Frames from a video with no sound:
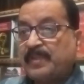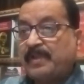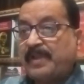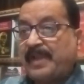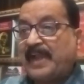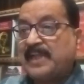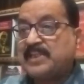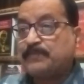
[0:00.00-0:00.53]

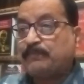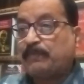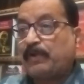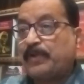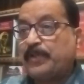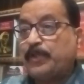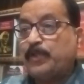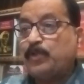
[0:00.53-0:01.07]
As for
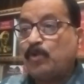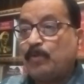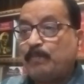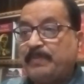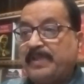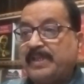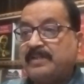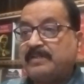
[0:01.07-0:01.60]

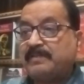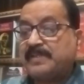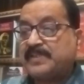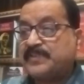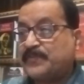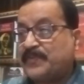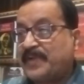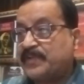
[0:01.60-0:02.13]
European
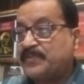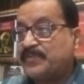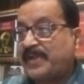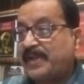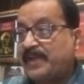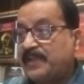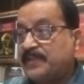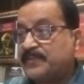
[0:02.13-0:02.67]

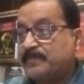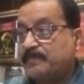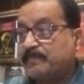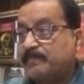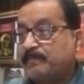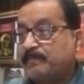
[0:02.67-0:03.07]
structuralism,